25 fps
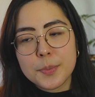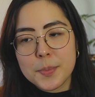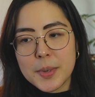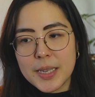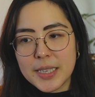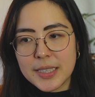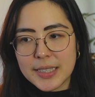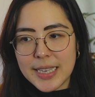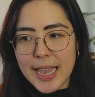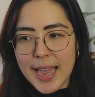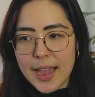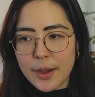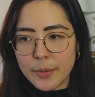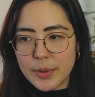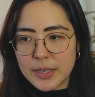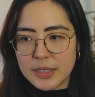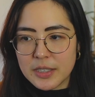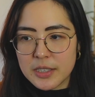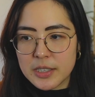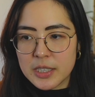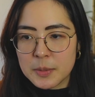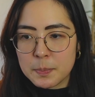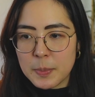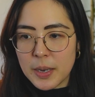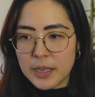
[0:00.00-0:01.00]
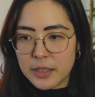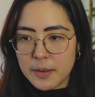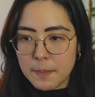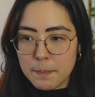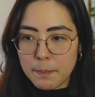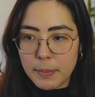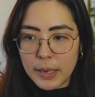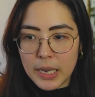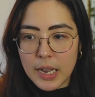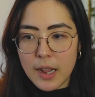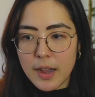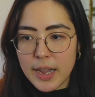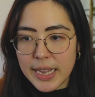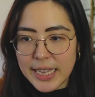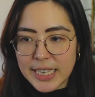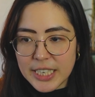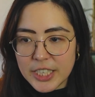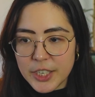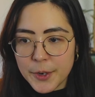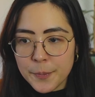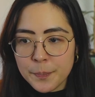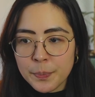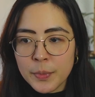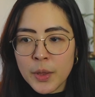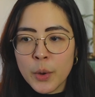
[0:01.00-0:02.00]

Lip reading: means how it's spun and plied,